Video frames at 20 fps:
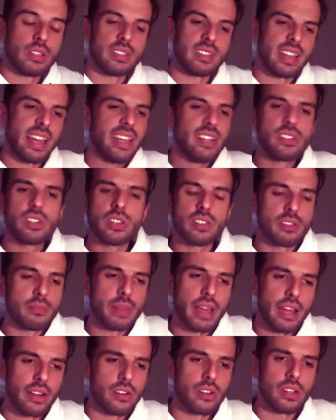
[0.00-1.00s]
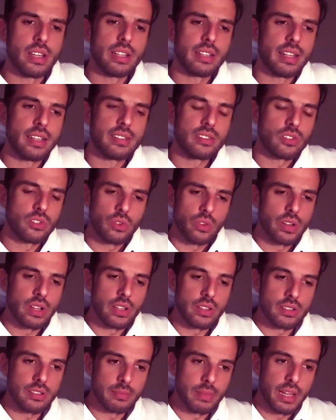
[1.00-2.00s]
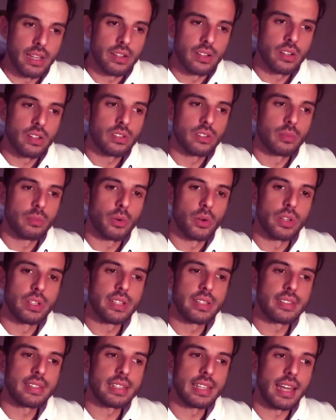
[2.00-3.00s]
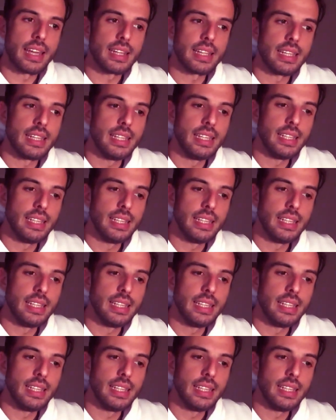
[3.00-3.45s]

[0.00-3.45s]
age doesn't matter, its story doesn't matter. The point is that